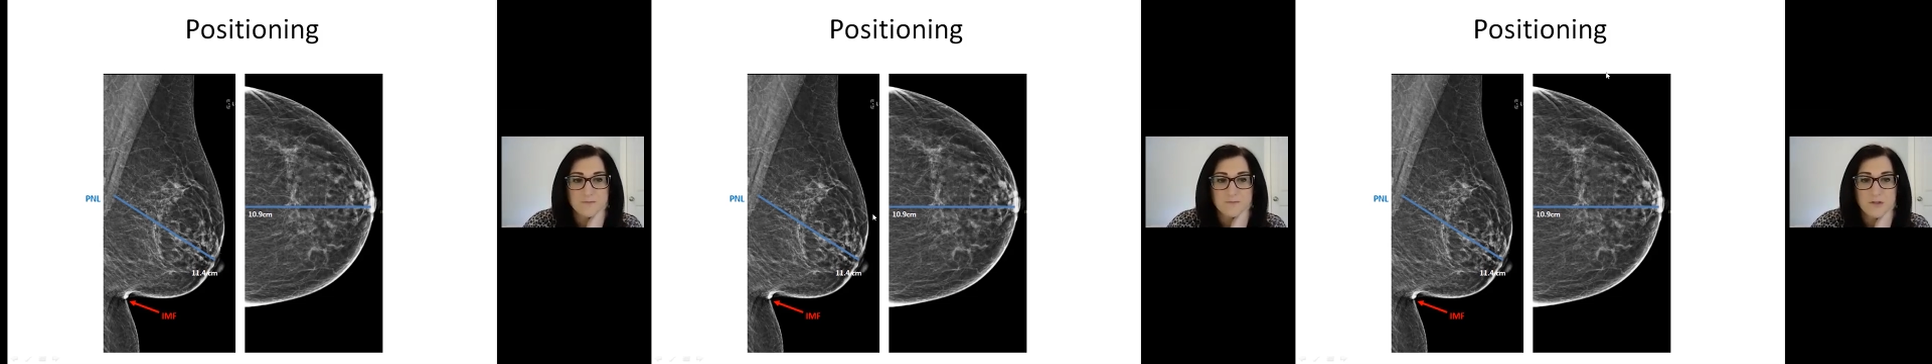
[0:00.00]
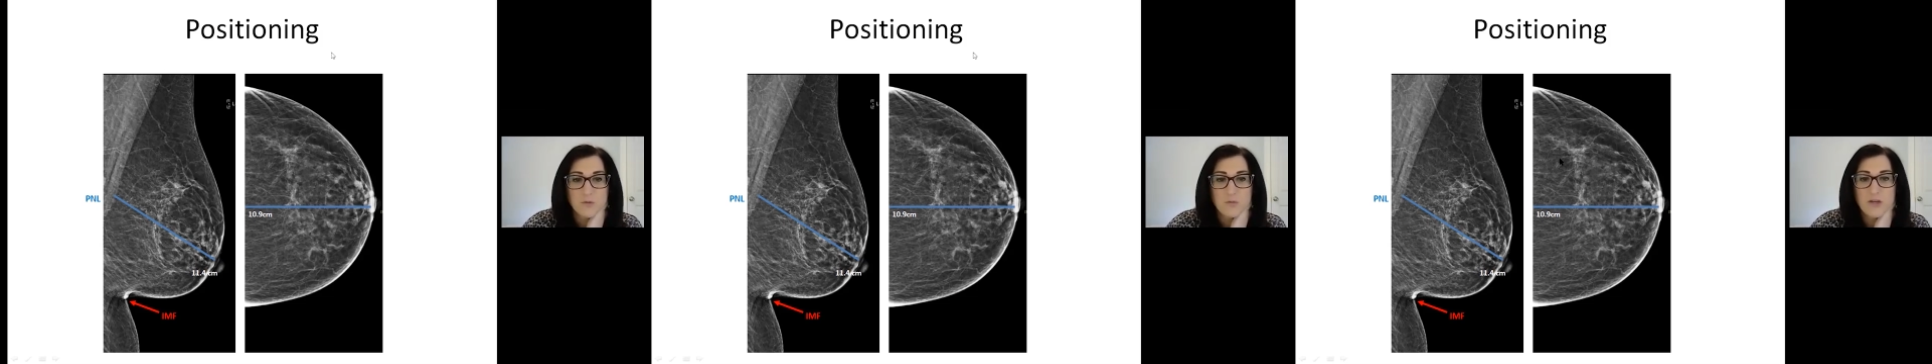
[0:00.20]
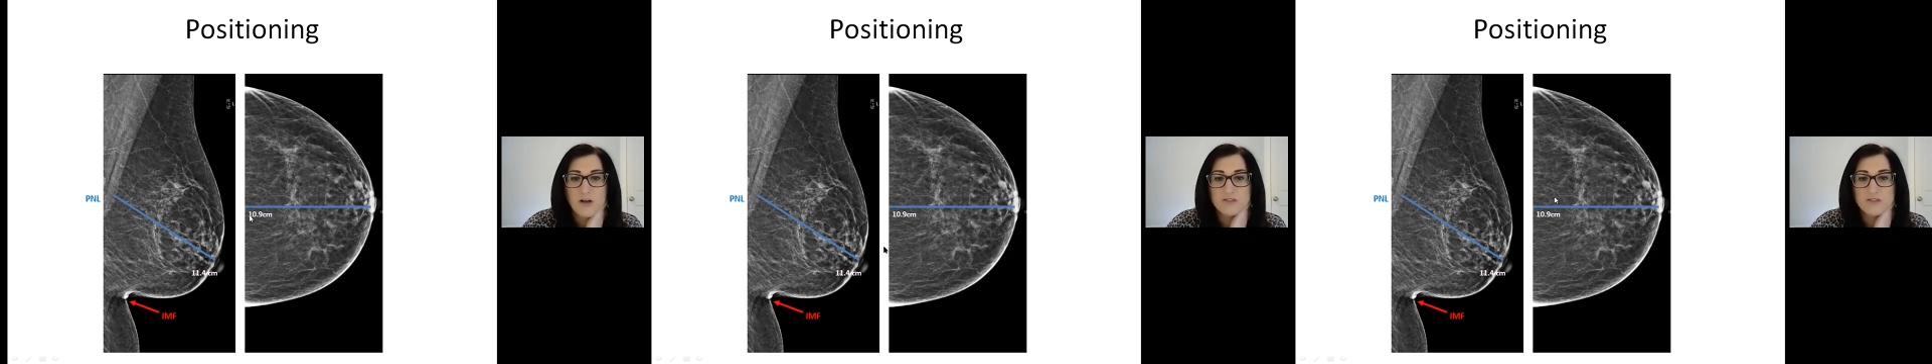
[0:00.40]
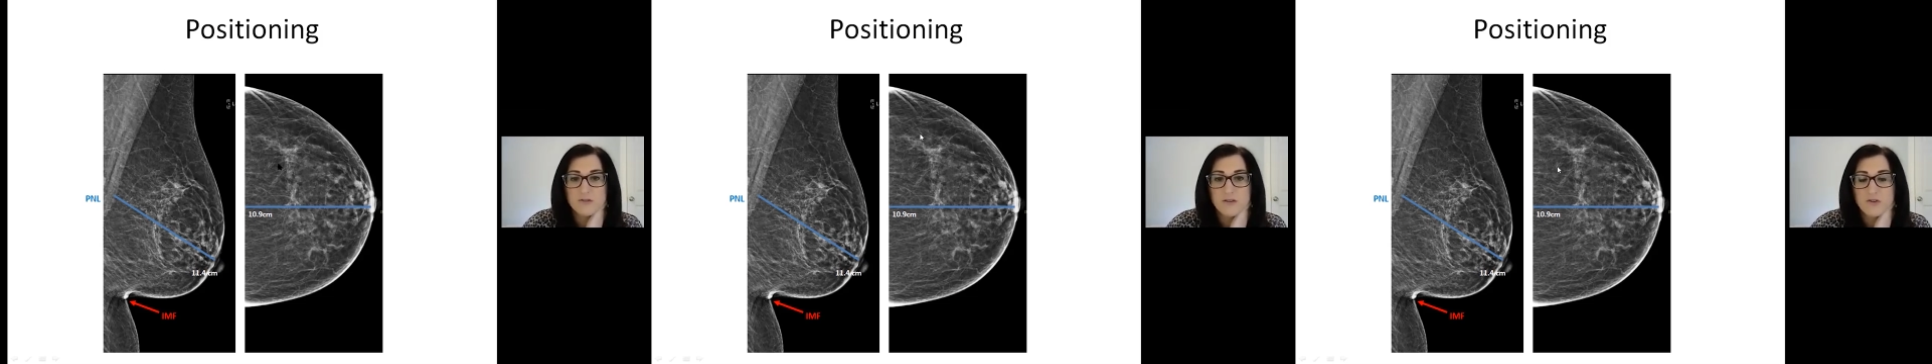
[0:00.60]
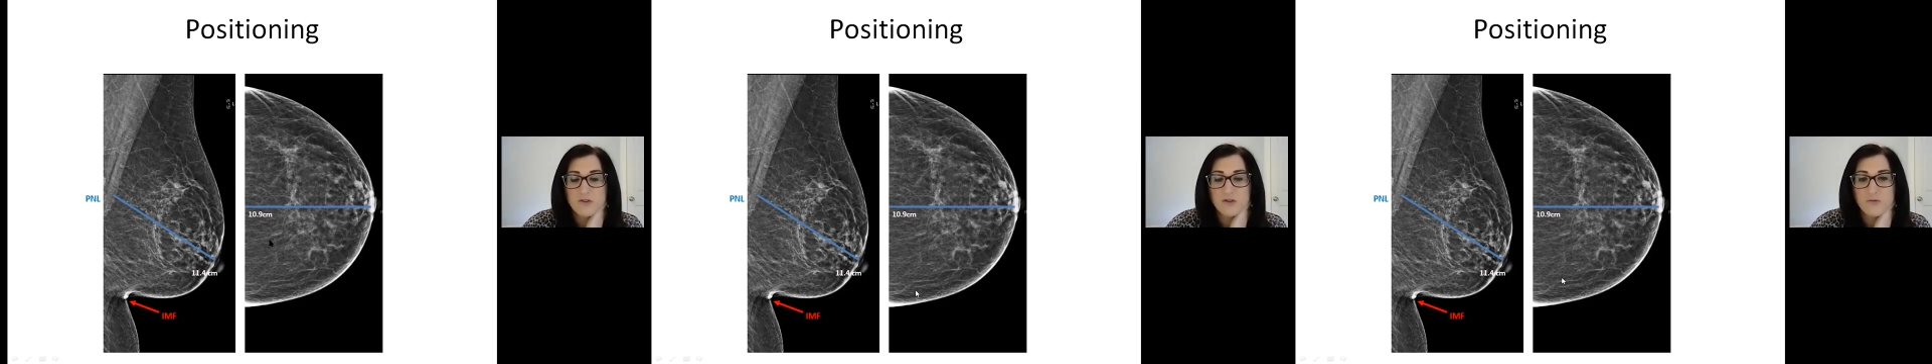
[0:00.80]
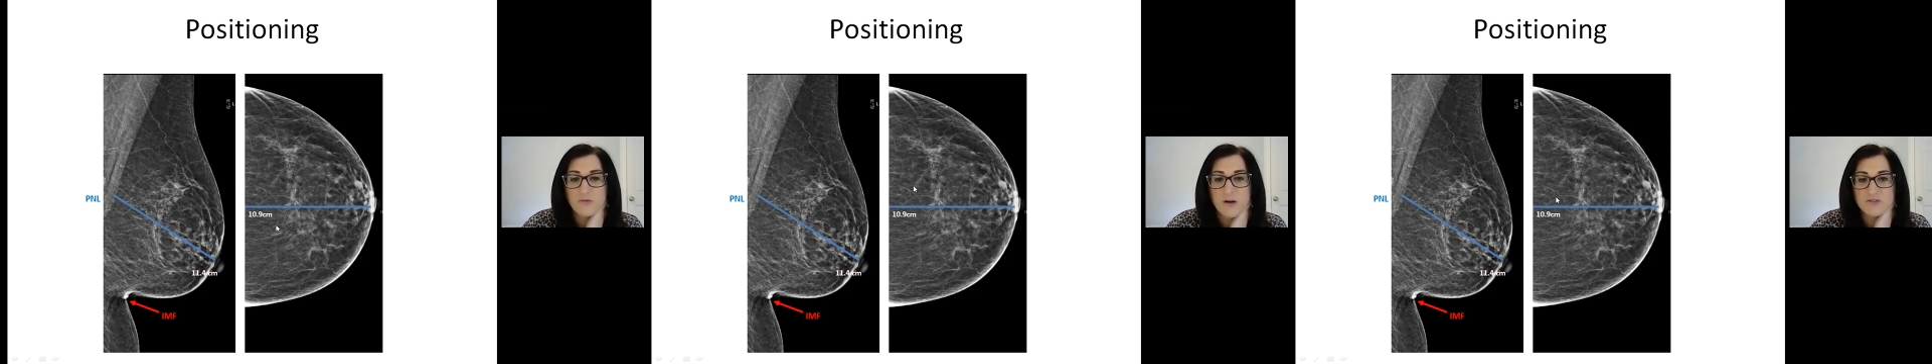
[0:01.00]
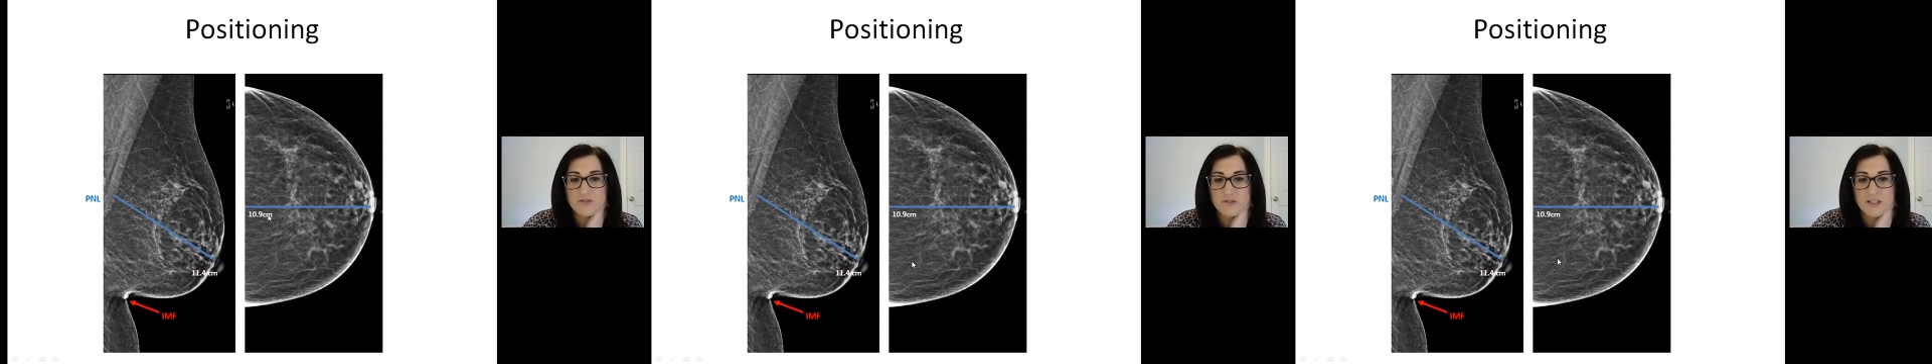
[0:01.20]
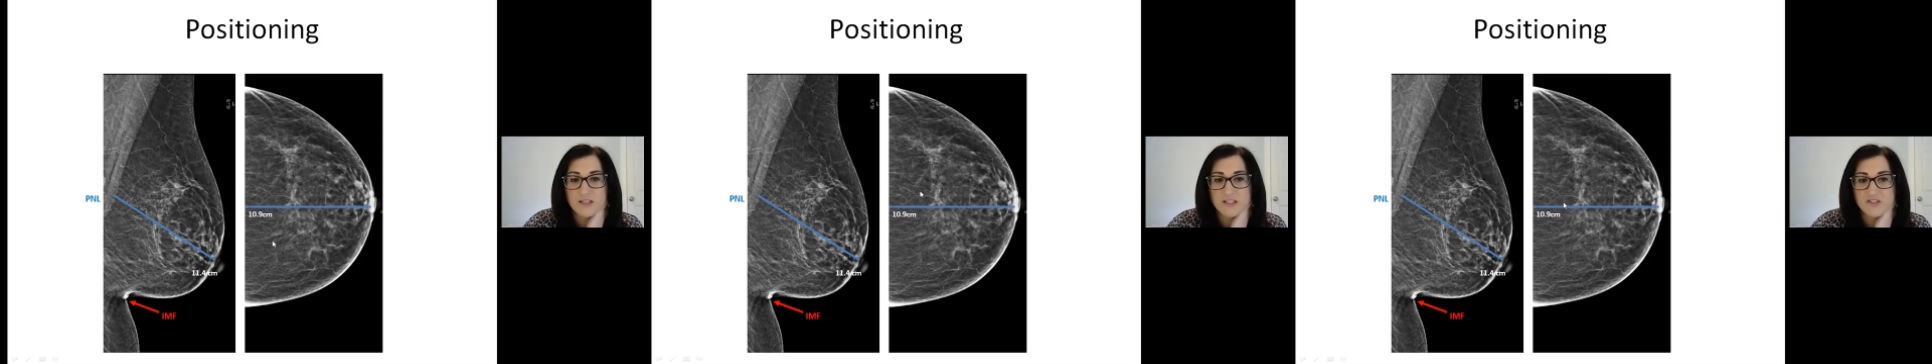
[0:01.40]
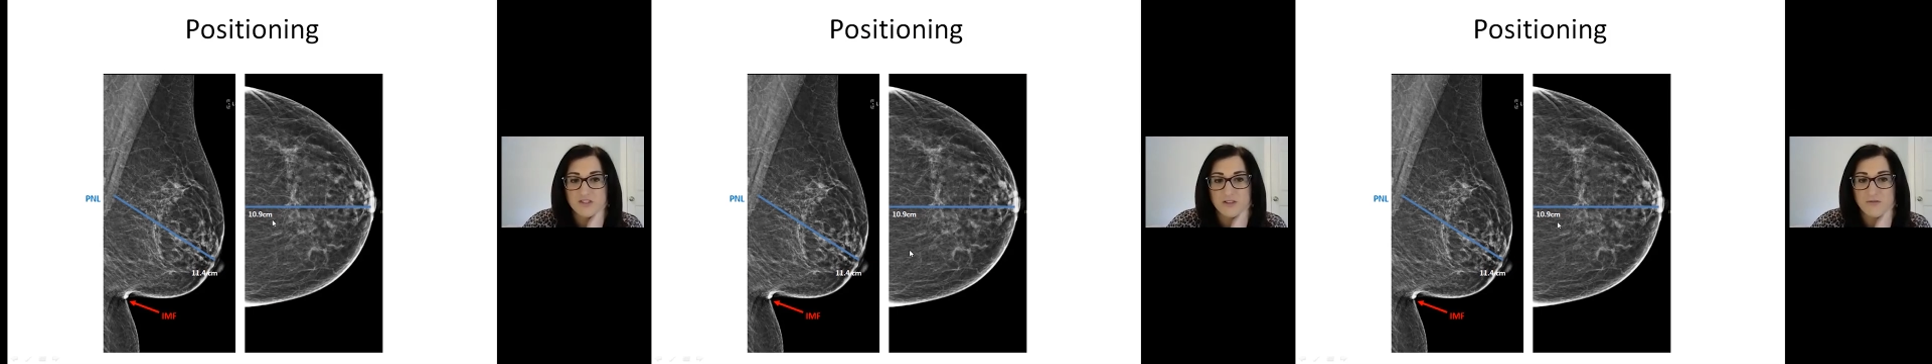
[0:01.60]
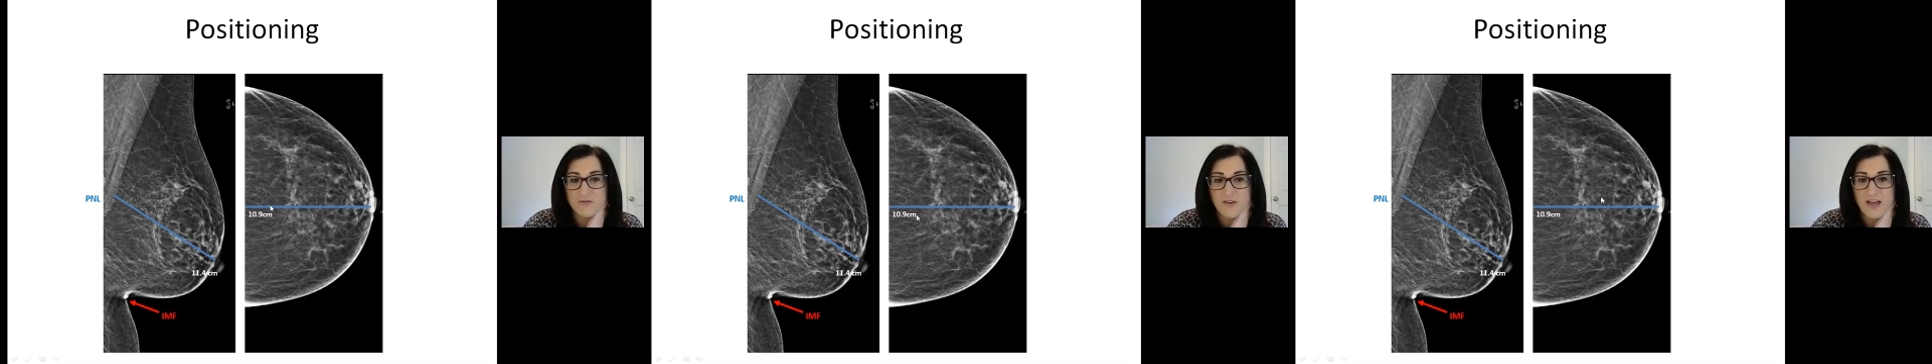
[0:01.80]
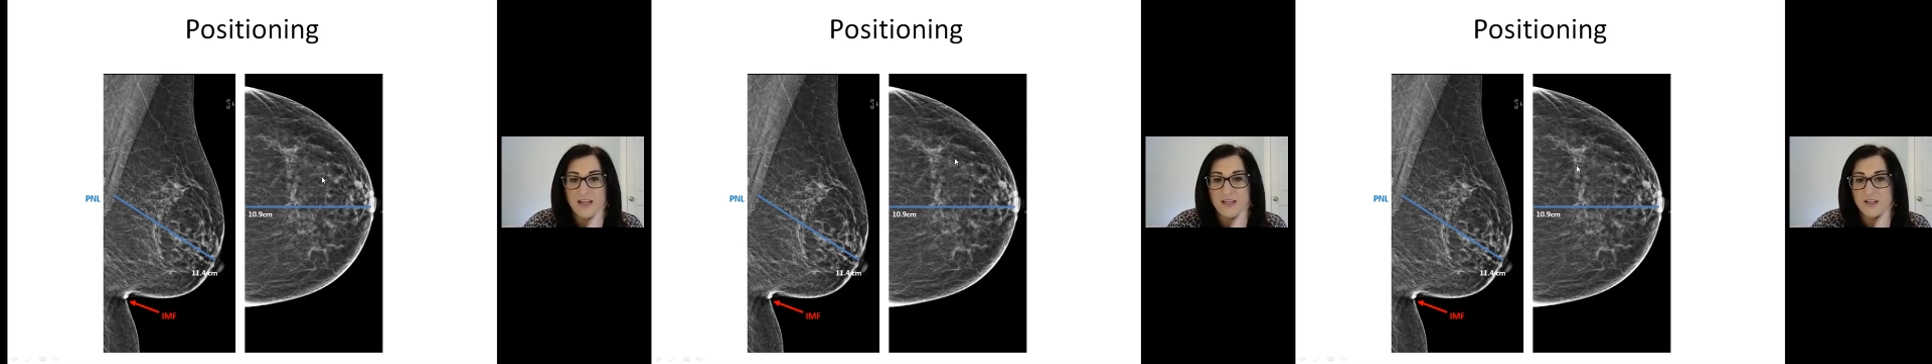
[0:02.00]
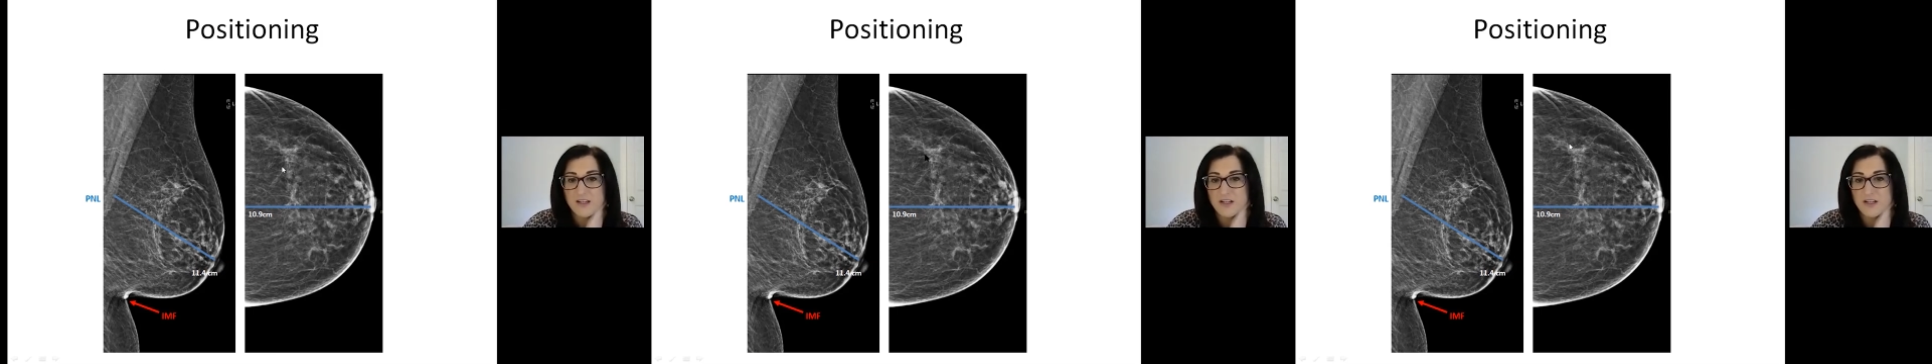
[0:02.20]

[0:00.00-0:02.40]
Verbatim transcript: We also have good retroglandular fat here